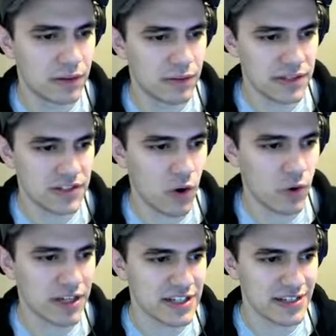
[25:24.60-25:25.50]
the
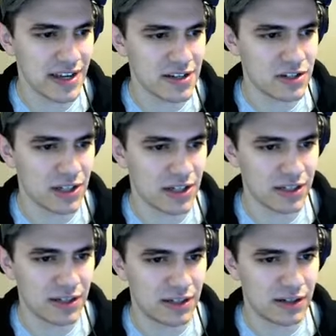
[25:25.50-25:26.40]

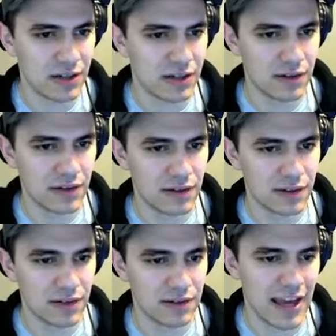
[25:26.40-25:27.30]
tokenization.
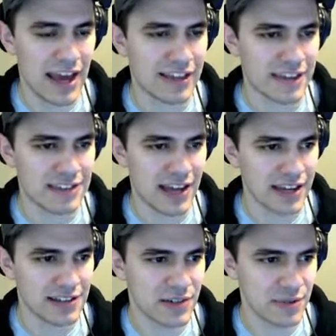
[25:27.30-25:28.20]
Yeah, this
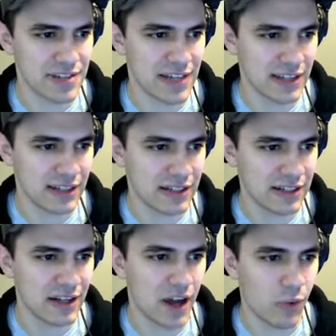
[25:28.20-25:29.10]
guy. So he said,
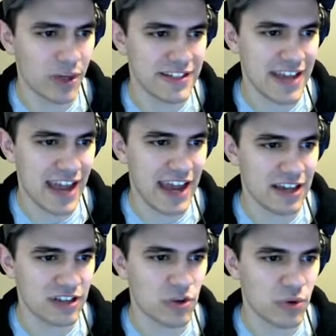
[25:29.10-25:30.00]
I want to
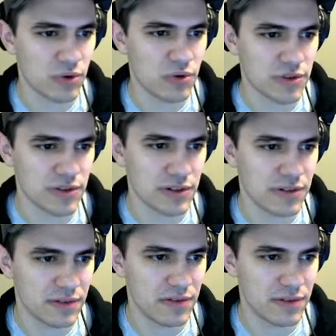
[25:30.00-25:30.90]
tag your,
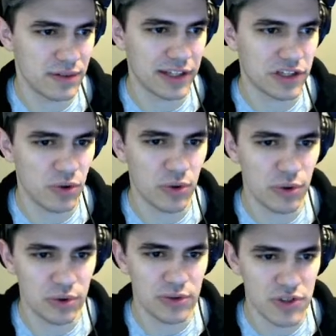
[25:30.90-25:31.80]
like
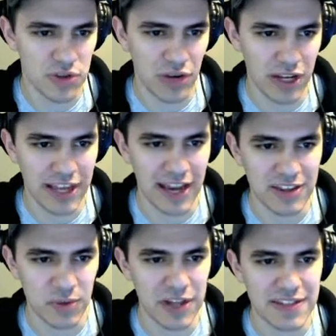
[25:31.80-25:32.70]
yours. Yeah,
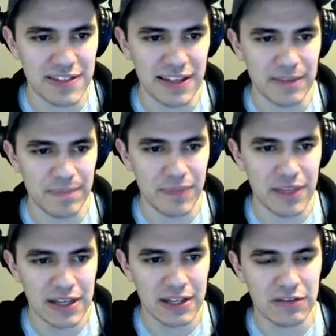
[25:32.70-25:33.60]
he wants the
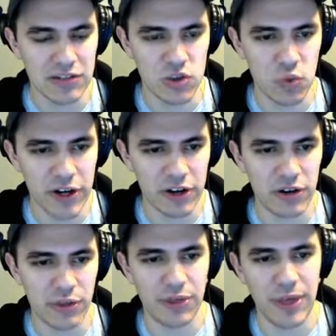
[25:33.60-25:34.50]

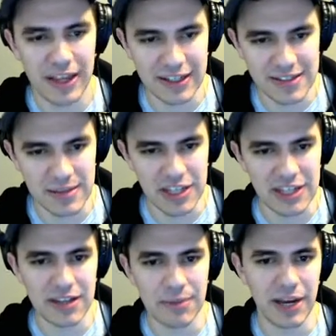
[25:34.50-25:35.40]
Twitter thing to
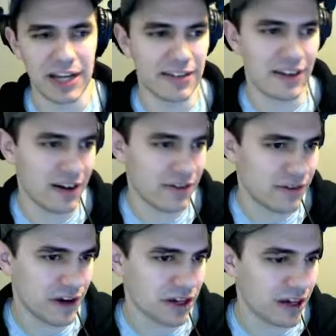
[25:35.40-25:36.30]
be combined in there.
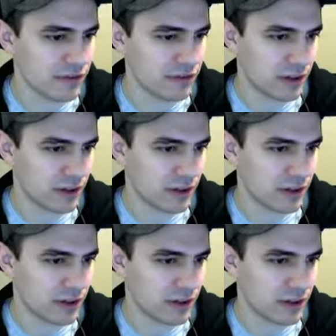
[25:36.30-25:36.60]
Fair enough.